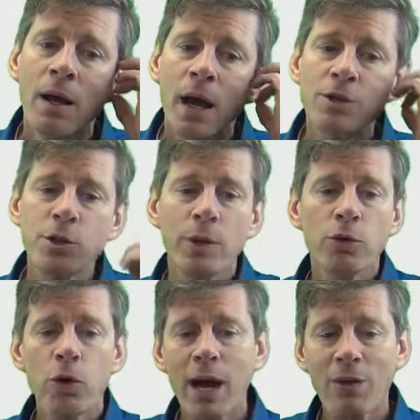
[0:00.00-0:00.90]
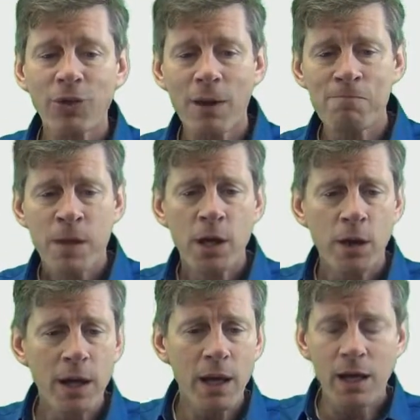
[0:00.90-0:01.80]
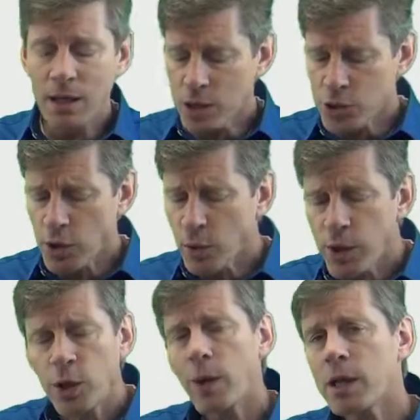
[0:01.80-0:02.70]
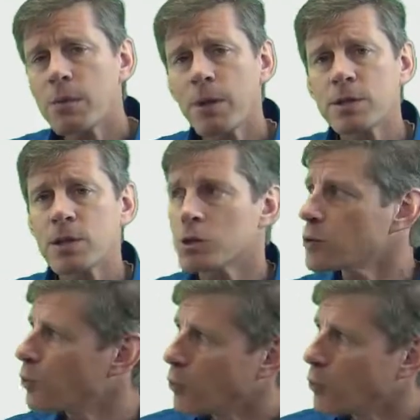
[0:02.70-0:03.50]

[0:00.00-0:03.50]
And so we look at that, initially when you went into business,